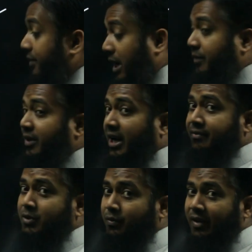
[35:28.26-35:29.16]
now we
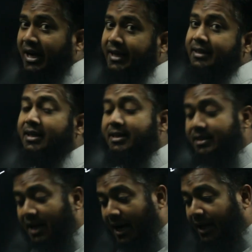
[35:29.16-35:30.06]
have to find the
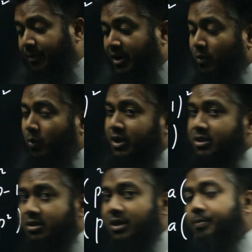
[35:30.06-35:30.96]
time in
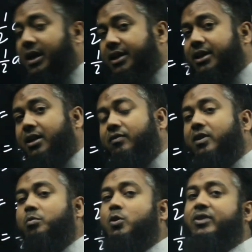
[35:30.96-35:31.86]
which the particle
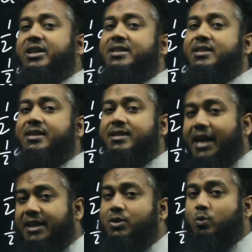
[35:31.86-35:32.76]
will move a distance
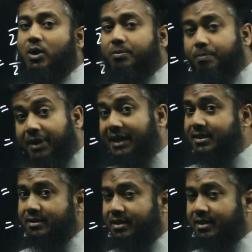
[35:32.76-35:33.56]
s1 plus